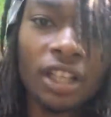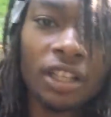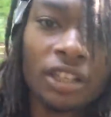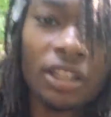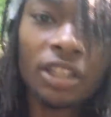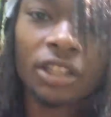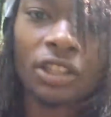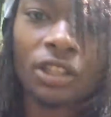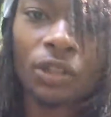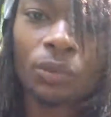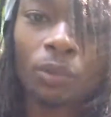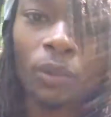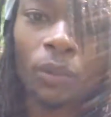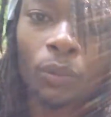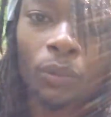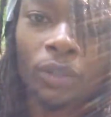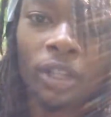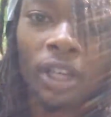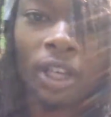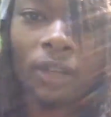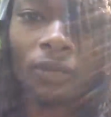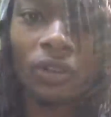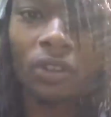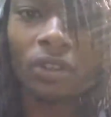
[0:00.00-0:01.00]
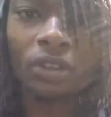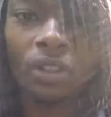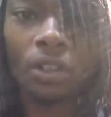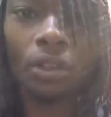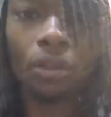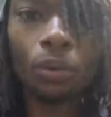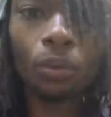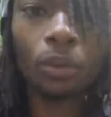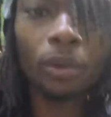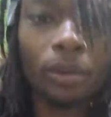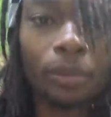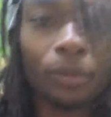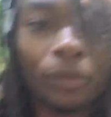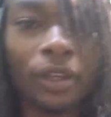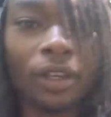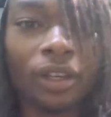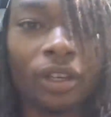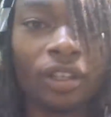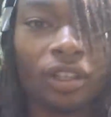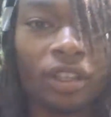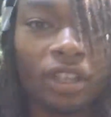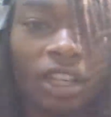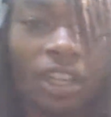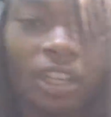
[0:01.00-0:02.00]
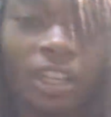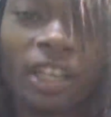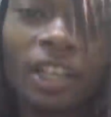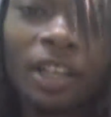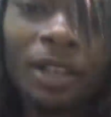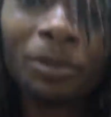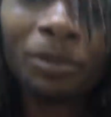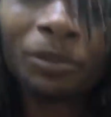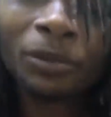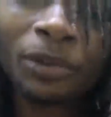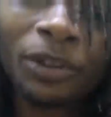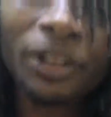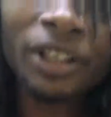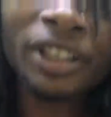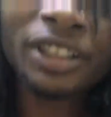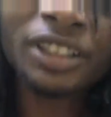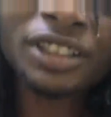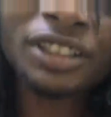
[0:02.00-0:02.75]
this is what we have to deal with, man. But